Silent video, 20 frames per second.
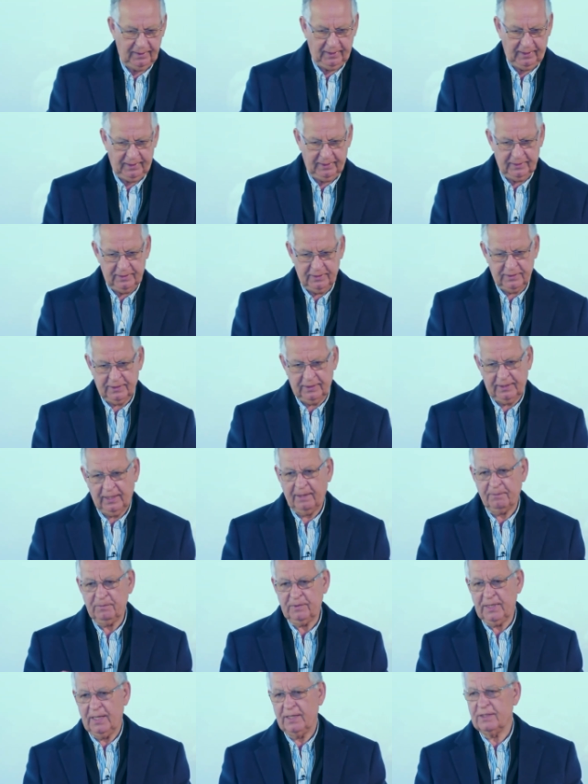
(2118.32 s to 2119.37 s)
and he said,
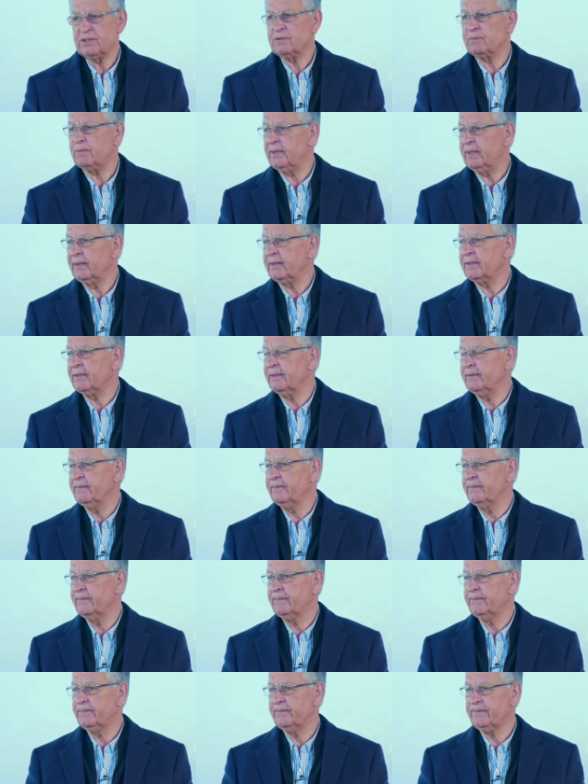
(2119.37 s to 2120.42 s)
"I'm desperate."
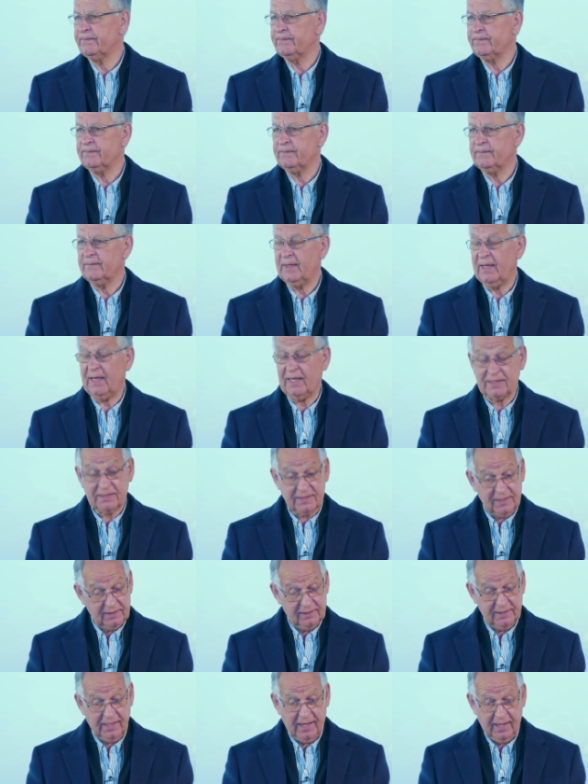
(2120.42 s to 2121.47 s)
I
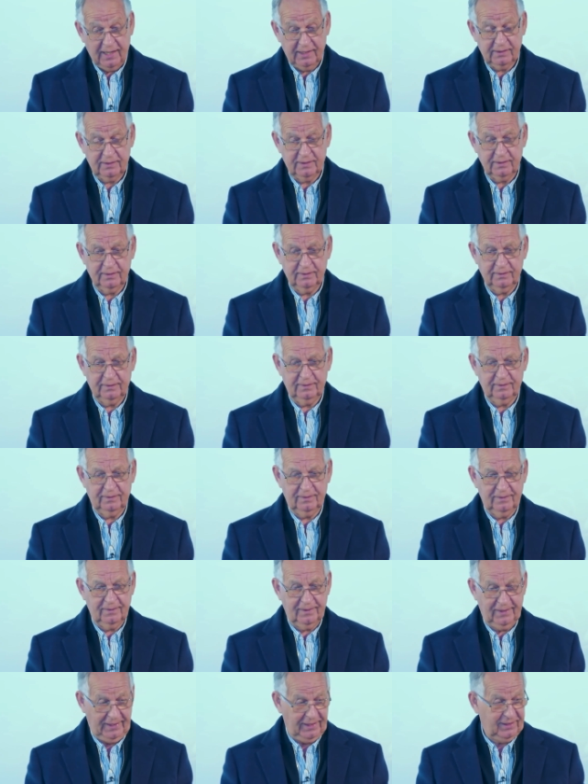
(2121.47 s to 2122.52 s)
said, "Dad."
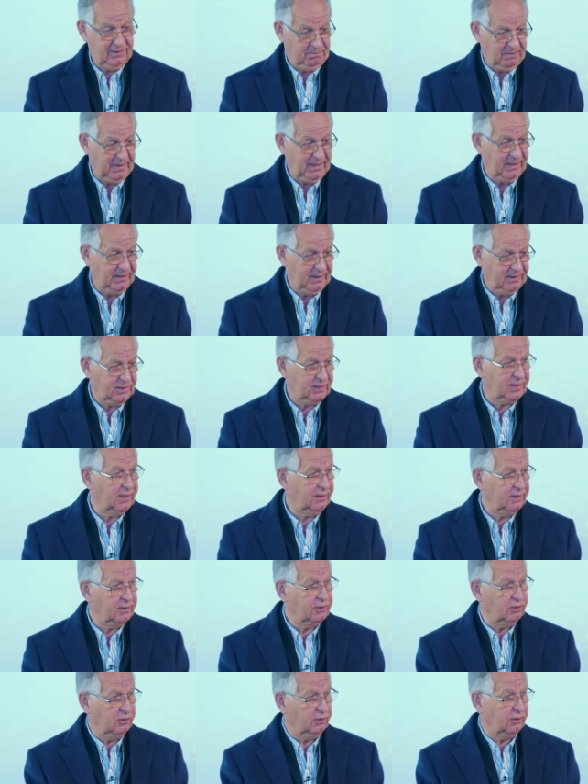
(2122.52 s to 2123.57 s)
Here's me,
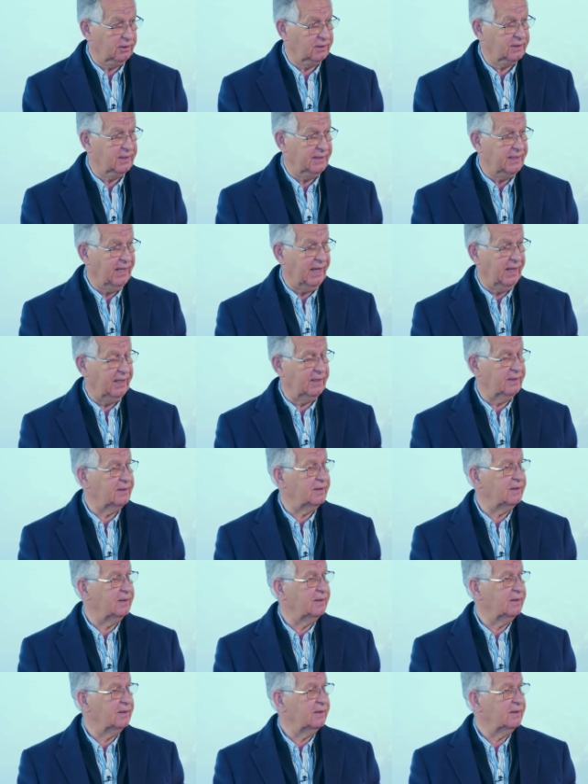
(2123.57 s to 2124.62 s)
son, talking to dad.
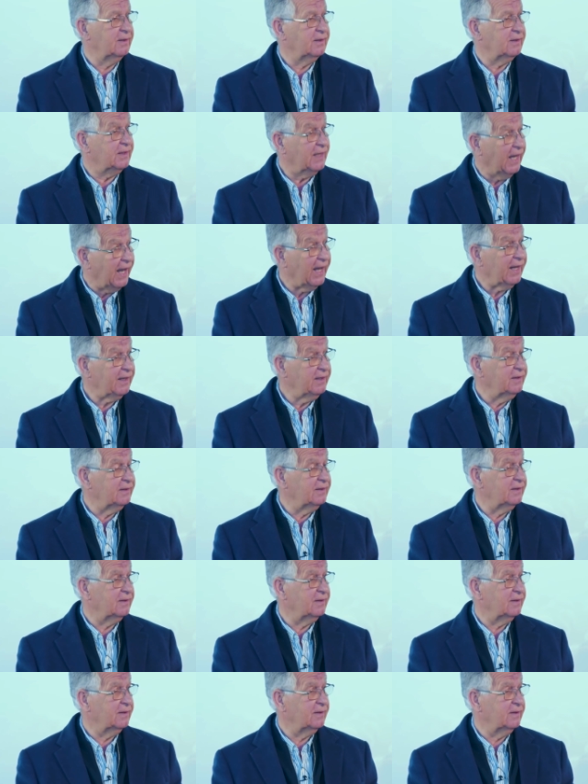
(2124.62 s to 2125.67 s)
Dad,
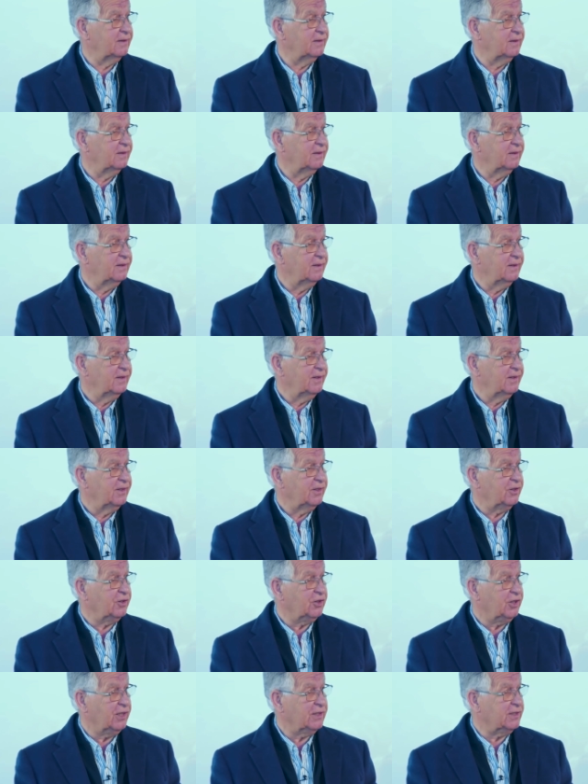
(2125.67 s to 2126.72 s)

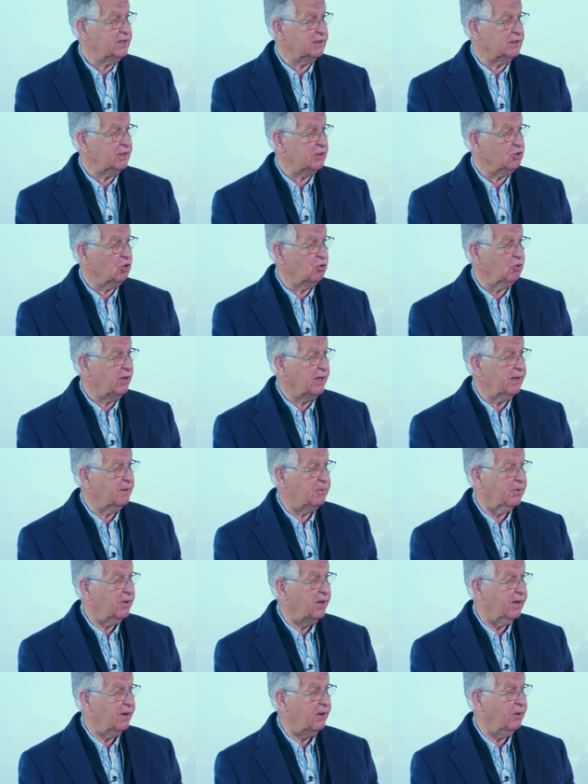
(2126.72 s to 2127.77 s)
Jesus is only a
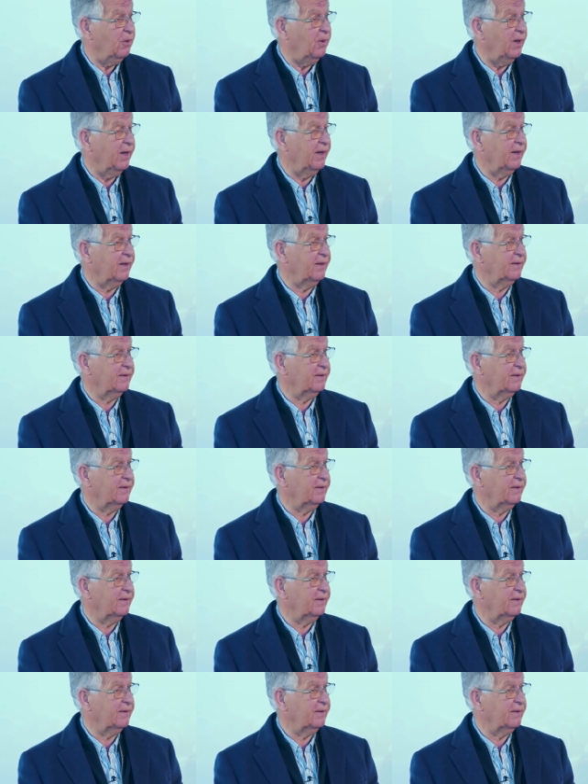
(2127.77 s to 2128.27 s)
prayer away.